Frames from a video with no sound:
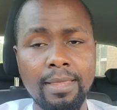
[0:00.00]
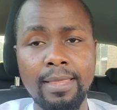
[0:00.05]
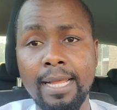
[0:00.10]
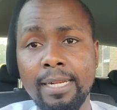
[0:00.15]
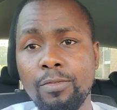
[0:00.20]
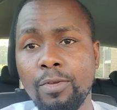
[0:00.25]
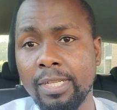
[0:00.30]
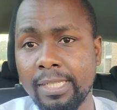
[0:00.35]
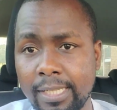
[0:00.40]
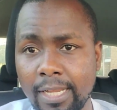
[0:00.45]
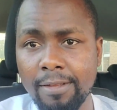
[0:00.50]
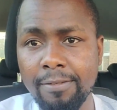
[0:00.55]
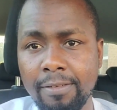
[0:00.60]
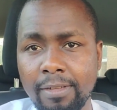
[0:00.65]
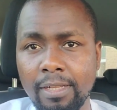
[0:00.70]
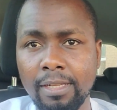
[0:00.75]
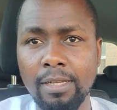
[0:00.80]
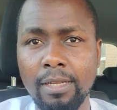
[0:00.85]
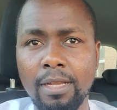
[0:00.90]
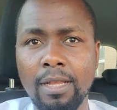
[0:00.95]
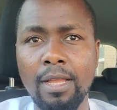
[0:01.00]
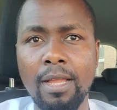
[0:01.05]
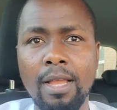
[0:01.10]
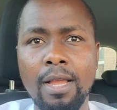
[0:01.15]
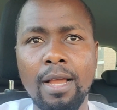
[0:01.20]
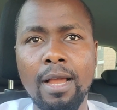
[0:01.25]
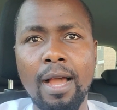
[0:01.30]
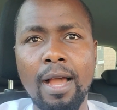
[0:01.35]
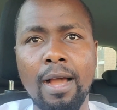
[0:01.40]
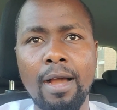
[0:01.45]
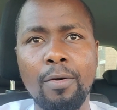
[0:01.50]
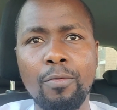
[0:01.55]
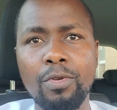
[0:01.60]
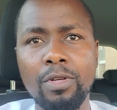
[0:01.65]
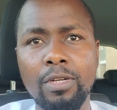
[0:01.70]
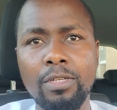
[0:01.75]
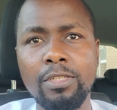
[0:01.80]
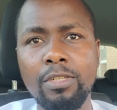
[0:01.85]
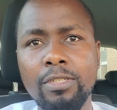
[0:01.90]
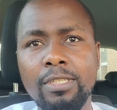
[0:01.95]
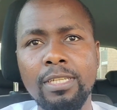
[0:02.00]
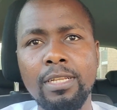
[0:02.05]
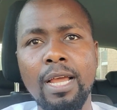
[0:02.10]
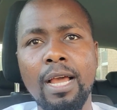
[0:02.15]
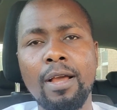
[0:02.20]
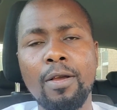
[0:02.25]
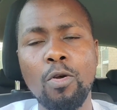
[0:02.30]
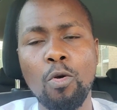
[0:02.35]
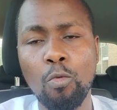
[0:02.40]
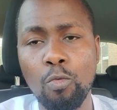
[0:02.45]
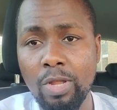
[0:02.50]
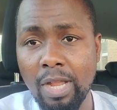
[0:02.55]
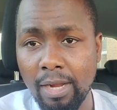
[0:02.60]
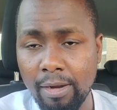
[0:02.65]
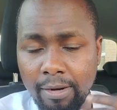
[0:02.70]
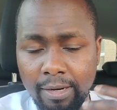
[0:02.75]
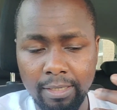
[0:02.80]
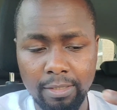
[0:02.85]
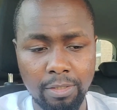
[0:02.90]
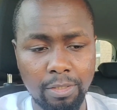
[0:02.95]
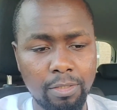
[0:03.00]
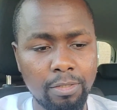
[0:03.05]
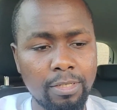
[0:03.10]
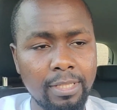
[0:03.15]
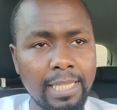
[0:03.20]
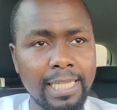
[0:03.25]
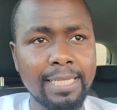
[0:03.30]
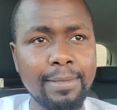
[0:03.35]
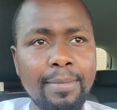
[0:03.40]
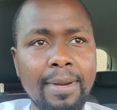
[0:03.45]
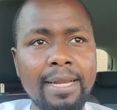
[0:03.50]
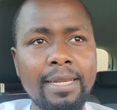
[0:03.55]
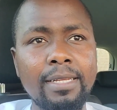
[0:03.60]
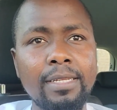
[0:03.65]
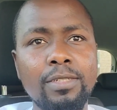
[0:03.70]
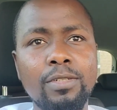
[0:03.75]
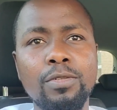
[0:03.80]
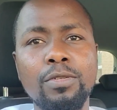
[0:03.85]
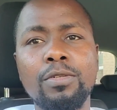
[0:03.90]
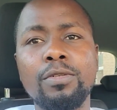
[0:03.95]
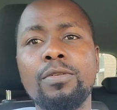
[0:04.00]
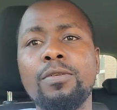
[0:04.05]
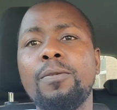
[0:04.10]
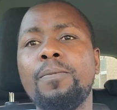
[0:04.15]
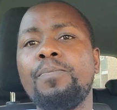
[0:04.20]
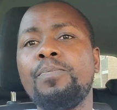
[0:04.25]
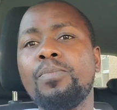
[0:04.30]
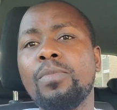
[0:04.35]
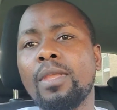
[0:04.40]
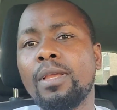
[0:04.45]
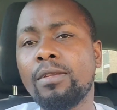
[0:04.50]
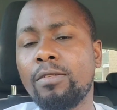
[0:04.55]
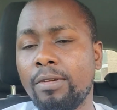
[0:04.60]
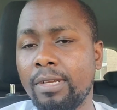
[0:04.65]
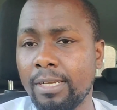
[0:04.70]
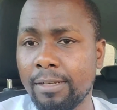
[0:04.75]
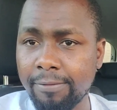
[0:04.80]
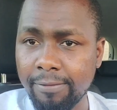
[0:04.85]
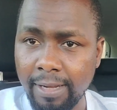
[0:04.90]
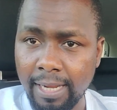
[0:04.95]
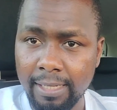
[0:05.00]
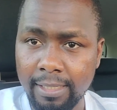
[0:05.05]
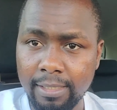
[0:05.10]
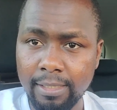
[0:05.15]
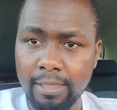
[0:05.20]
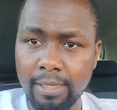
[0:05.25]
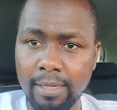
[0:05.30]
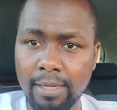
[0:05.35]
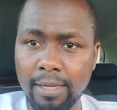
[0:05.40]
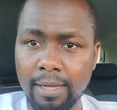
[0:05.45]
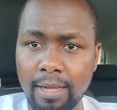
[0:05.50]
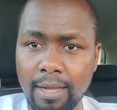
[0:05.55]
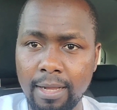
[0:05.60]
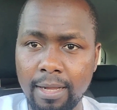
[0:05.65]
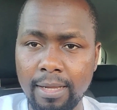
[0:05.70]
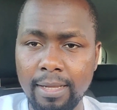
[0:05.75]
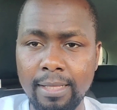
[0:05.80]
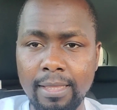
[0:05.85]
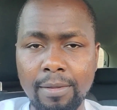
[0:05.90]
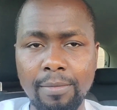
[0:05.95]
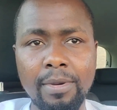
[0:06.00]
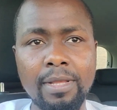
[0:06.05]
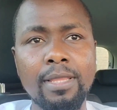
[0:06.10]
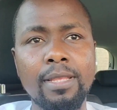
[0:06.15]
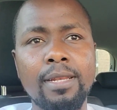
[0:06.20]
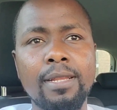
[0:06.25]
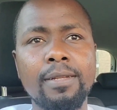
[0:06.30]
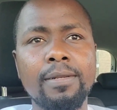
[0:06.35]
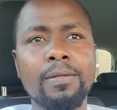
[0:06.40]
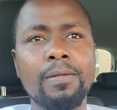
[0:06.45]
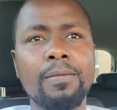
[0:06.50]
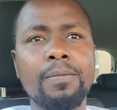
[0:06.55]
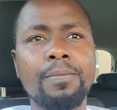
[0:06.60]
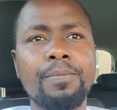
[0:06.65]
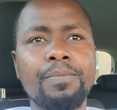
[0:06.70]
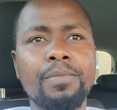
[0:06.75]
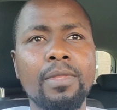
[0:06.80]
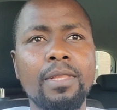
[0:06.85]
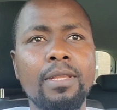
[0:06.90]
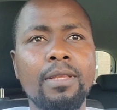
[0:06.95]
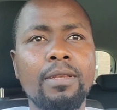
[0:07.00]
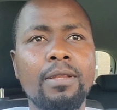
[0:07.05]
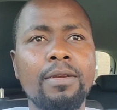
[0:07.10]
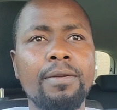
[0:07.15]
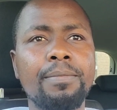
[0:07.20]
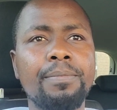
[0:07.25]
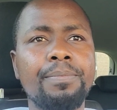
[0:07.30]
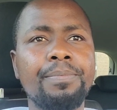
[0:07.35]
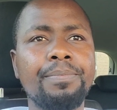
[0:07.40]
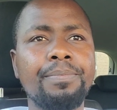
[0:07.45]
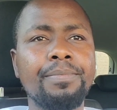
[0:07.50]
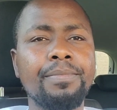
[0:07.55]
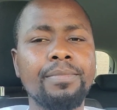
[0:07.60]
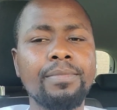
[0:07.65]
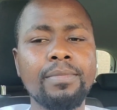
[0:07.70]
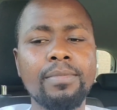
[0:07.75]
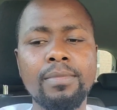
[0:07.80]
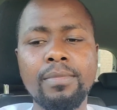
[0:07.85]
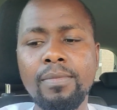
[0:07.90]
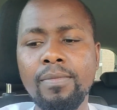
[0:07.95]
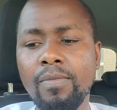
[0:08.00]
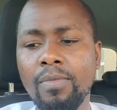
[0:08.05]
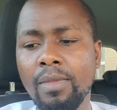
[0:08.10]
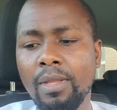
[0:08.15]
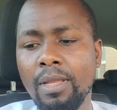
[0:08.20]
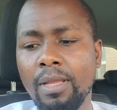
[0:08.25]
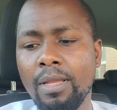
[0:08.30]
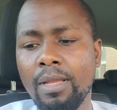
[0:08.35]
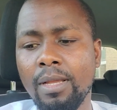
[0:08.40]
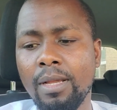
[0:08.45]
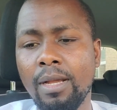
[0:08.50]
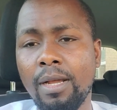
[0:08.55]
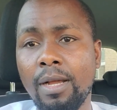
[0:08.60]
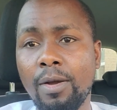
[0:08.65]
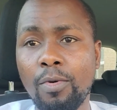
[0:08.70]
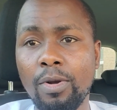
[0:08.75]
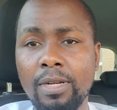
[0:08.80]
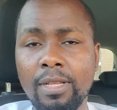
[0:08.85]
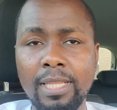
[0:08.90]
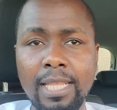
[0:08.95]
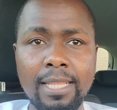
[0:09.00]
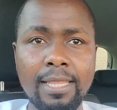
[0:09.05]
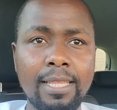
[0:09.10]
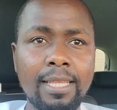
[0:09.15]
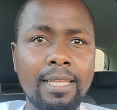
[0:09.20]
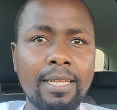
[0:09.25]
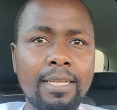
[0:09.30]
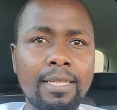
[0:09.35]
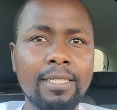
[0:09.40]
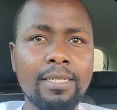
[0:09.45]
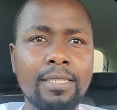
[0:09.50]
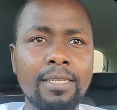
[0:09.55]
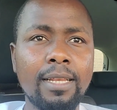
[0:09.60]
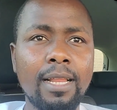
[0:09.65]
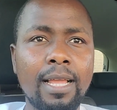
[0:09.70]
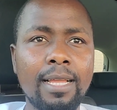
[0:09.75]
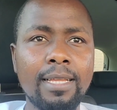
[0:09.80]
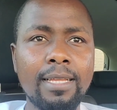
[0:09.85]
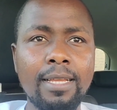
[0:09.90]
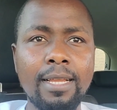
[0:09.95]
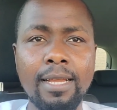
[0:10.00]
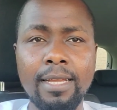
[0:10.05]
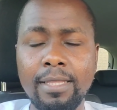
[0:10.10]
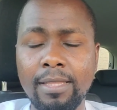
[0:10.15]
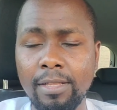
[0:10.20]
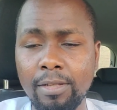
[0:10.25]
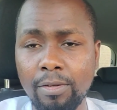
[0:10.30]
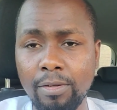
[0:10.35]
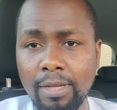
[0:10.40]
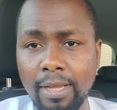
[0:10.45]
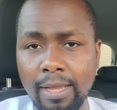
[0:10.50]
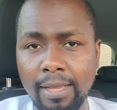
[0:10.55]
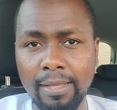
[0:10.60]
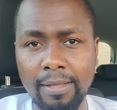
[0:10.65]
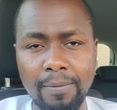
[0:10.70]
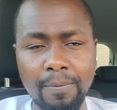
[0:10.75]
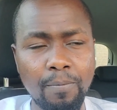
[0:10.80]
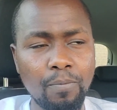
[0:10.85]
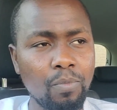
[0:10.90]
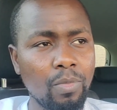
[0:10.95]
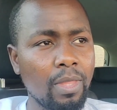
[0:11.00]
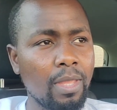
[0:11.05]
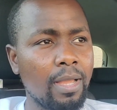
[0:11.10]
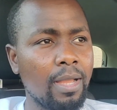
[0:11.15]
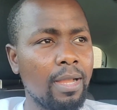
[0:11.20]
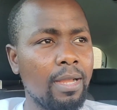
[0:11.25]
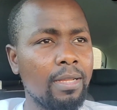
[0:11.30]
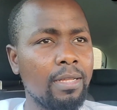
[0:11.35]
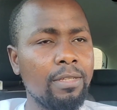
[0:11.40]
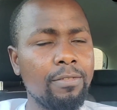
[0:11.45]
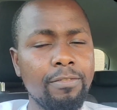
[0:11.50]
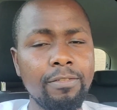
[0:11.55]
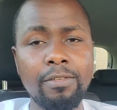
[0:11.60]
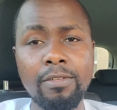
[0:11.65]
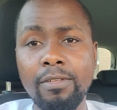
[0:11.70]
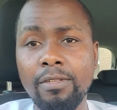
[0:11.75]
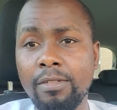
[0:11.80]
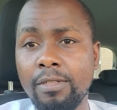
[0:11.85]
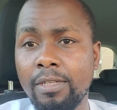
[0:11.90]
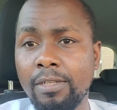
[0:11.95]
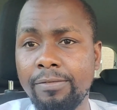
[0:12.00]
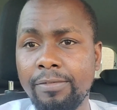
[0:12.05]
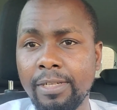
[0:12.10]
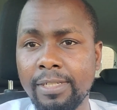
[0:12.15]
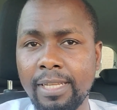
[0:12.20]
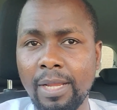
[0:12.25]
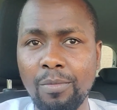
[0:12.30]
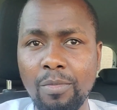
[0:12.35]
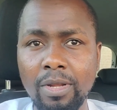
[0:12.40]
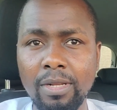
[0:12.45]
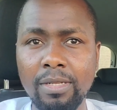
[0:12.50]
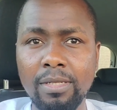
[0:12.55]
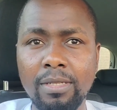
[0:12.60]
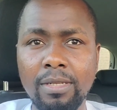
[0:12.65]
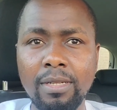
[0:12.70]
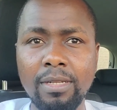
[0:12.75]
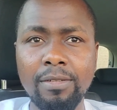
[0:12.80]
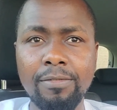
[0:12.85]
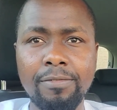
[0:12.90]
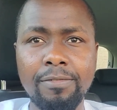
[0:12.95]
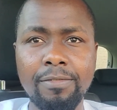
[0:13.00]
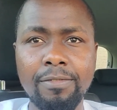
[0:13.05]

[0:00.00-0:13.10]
that we are saving, we don't use it. We are going to use this money to invest in the motherland. You know. One other thing is, like here in the UK, if you're someone